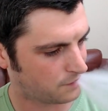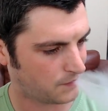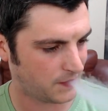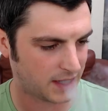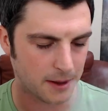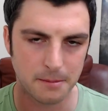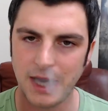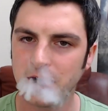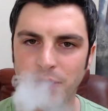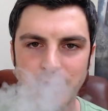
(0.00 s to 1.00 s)
You get a
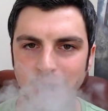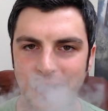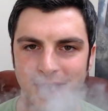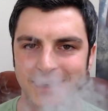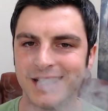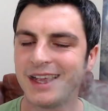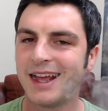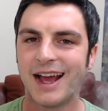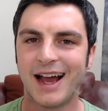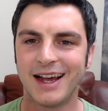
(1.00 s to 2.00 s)
mango on the way in,
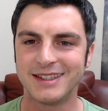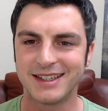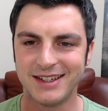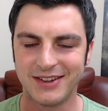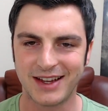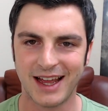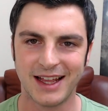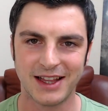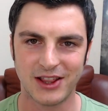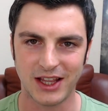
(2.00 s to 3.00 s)
and you get
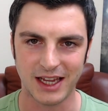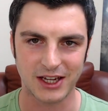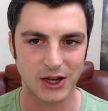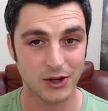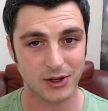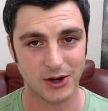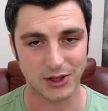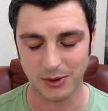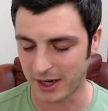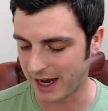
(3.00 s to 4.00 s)
the coconut on the
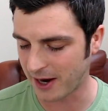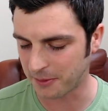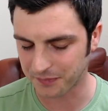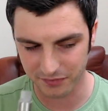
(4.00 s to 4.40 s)
way out.